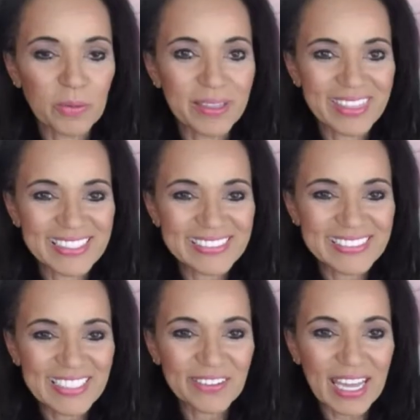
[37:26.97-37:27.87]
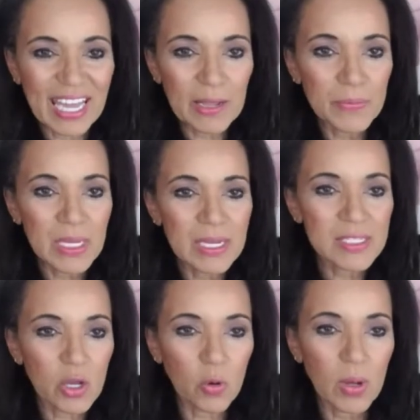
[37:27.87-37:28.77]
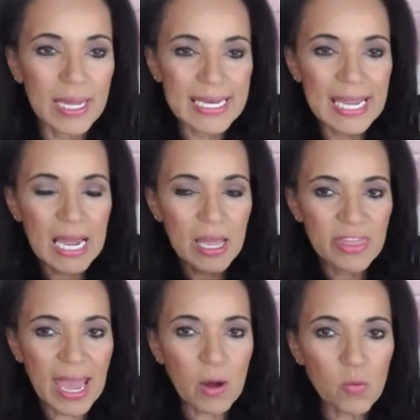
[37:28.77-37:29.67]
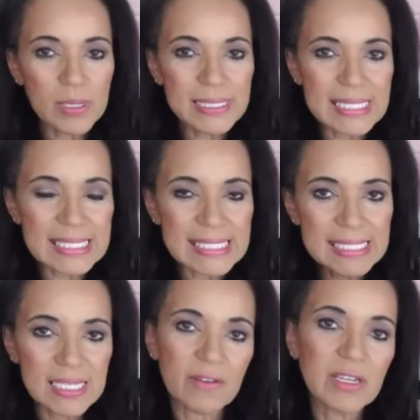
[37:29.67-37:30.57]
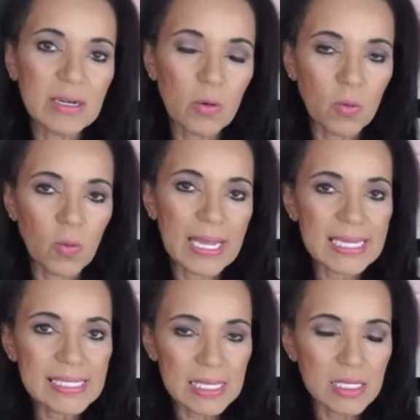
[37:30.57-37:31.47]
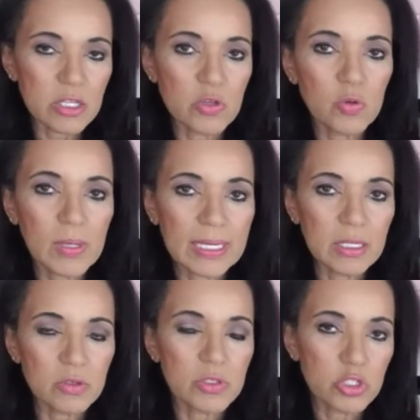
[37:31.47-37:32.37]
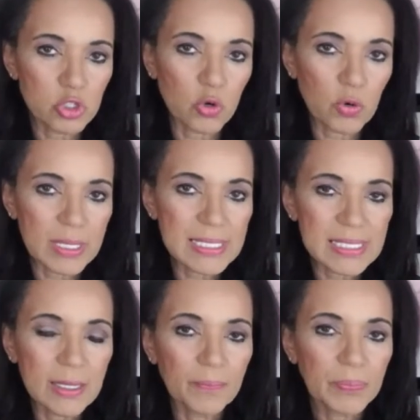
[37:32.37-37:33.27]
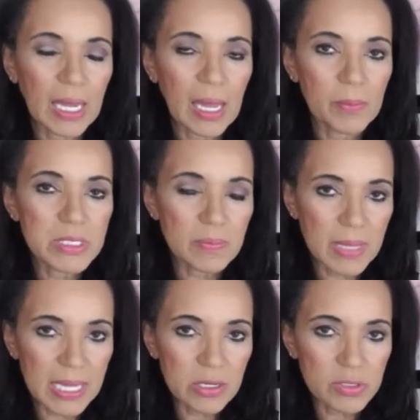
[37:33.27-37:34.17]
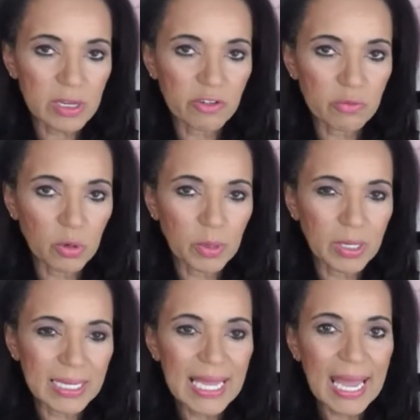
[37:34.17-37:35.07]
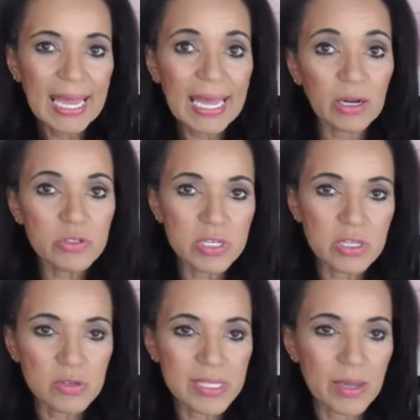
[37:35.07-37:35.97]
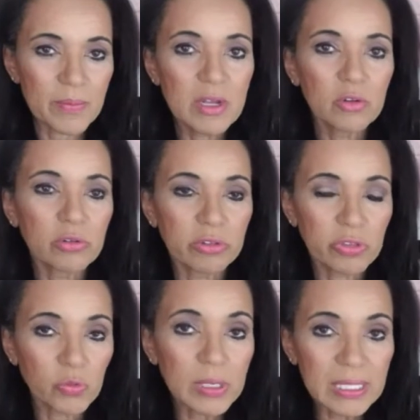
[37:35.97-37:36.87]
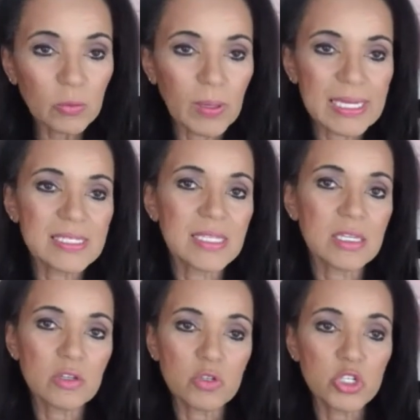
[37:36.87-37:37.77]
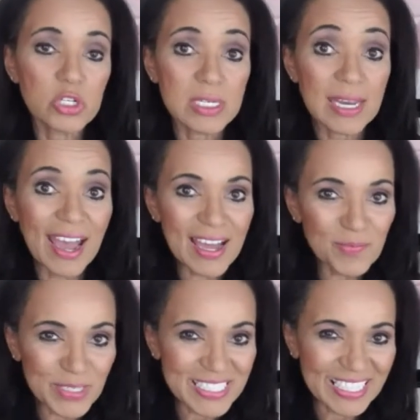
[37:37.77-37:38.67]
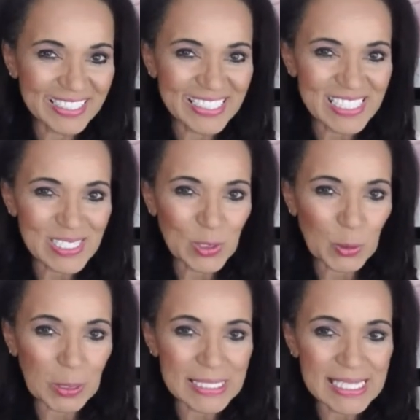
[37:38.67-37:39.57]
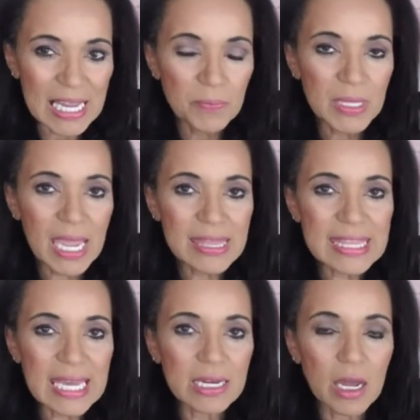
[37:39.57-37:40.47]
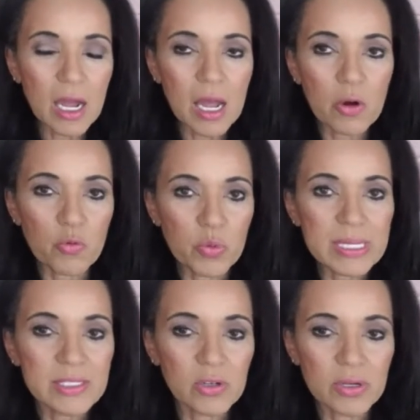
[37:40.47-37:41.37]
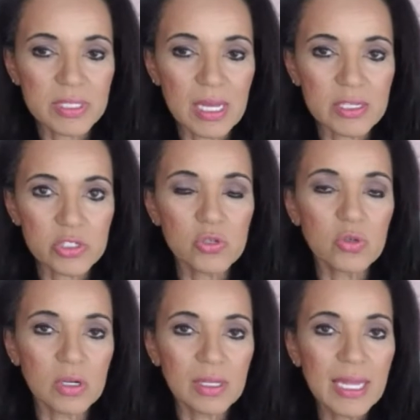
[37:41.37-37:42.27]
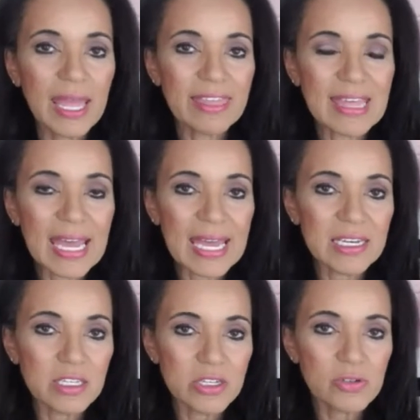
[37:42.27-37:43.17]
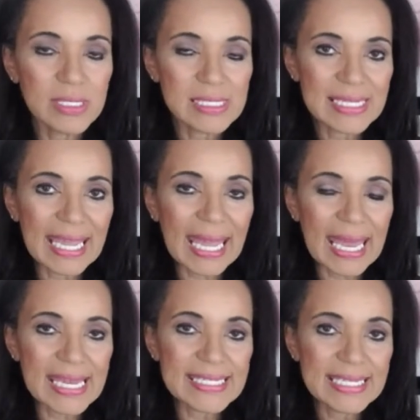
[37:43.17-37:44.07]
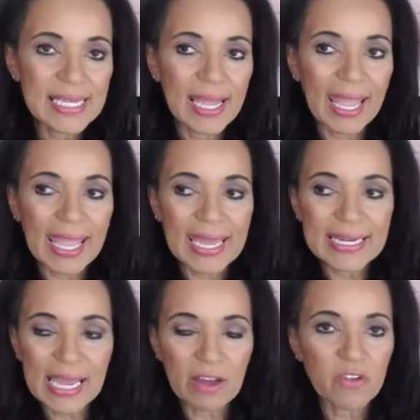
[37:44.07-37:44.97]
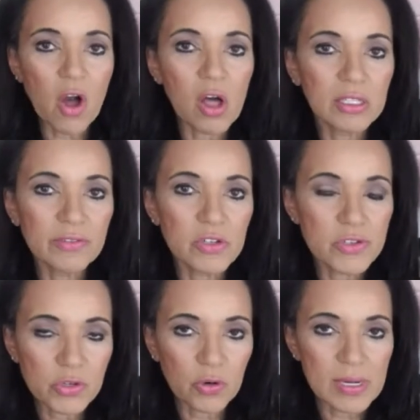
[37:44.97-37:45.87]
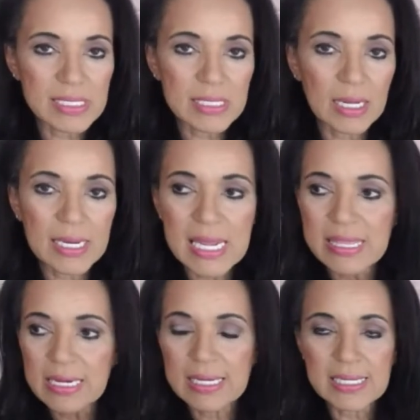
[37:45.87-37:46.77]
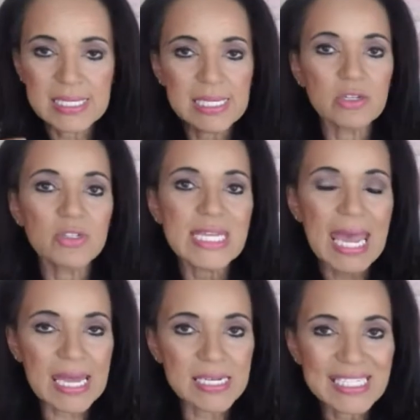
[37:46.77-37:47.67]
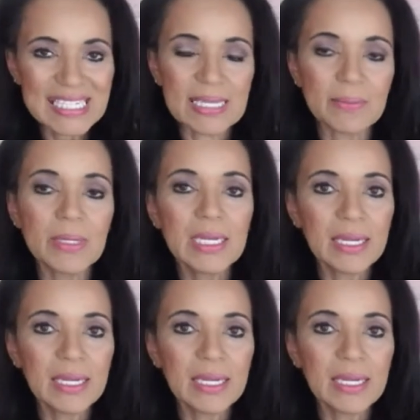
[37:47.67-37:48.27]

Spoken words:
with it, okay? So that was the seven ways that you can use stories to make yourself more money, how to use them, the three ways that you should not be telling stories, and then a resource, a tool that you can get and have all of your stories done and then continue to add to them